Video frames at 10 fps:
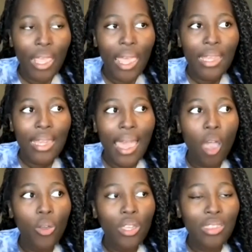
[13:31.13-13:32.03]
and
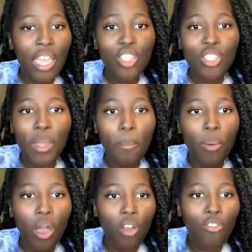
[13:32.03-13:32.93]
how can that just be a
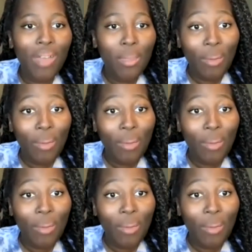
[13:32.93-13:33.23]
part of my